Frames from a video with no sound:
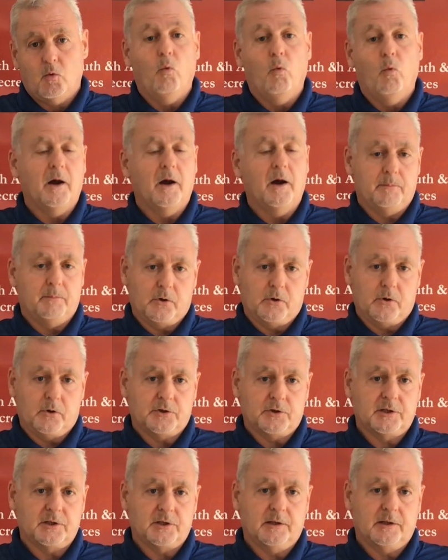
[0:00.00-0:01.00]
one
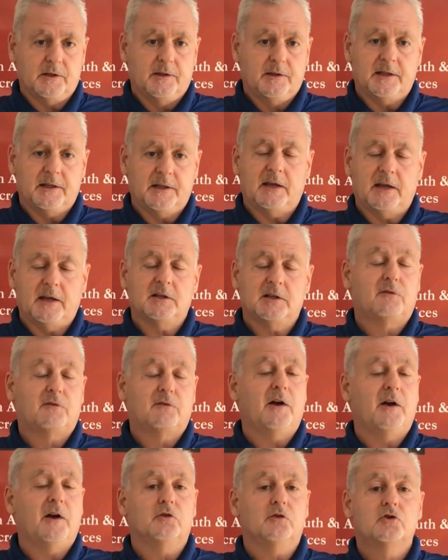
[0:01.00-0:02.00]
person, that they
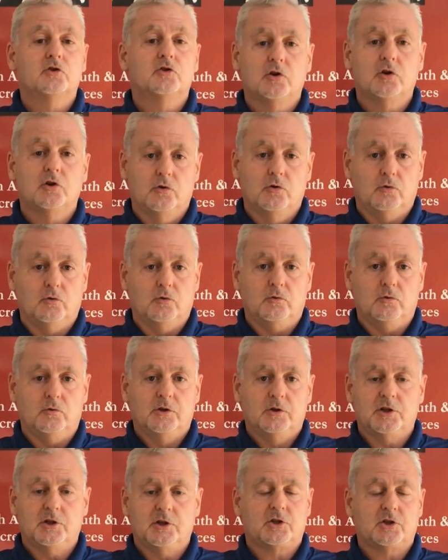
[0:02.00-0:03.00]
just felt
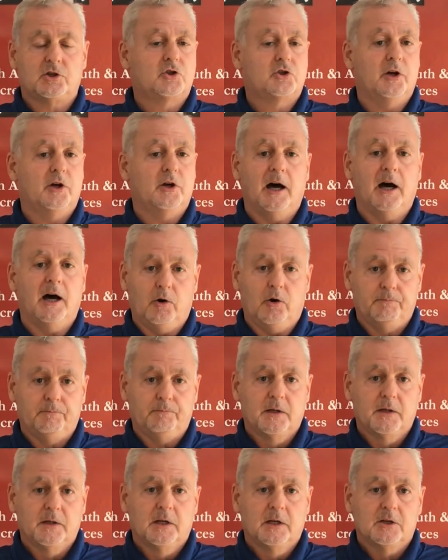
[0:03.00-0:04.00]
two just stood
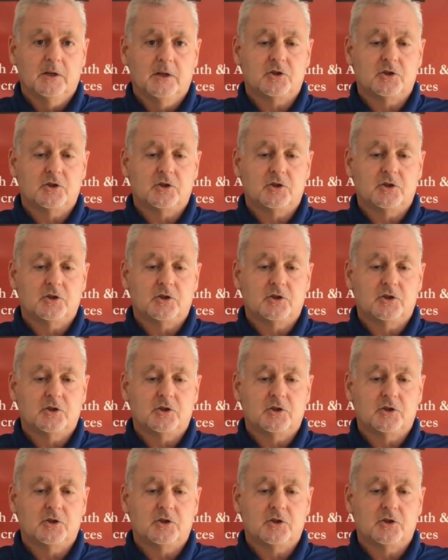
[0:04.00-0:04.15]
out.